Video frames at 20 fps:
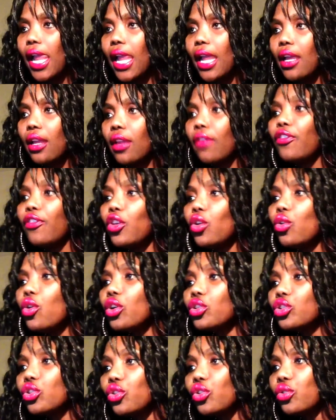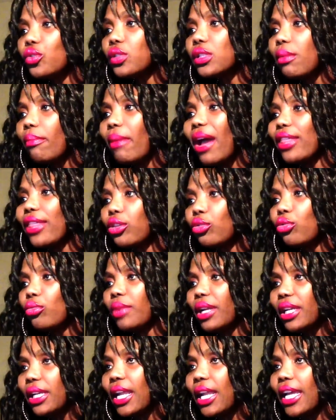If you go to use the bathroom
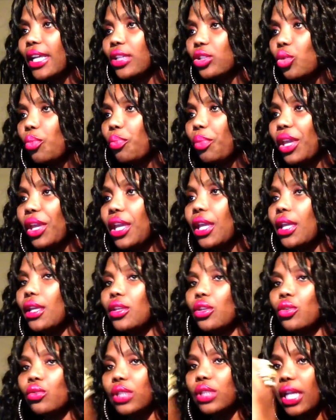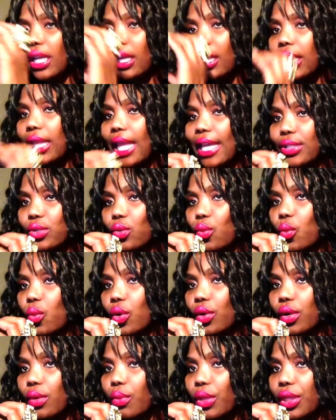at night to pee, you take a glass of
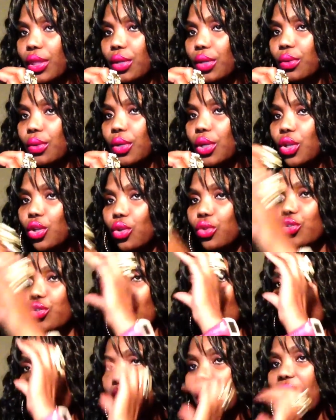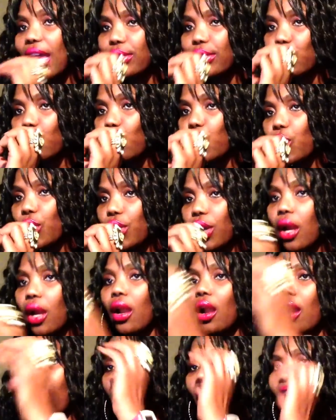water with you. You drink a glass of water
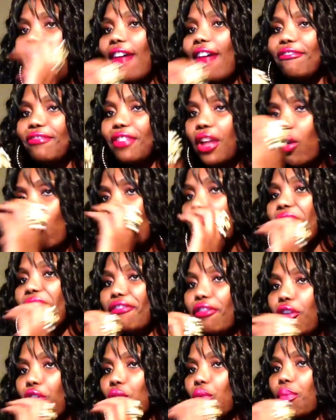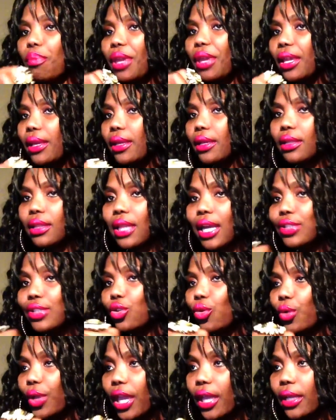after or before you pee. That's
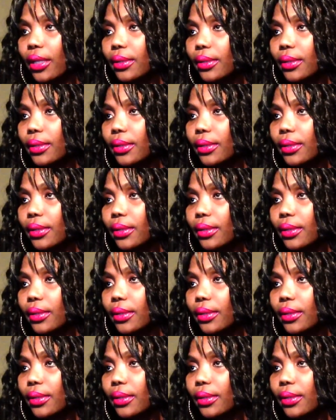okay.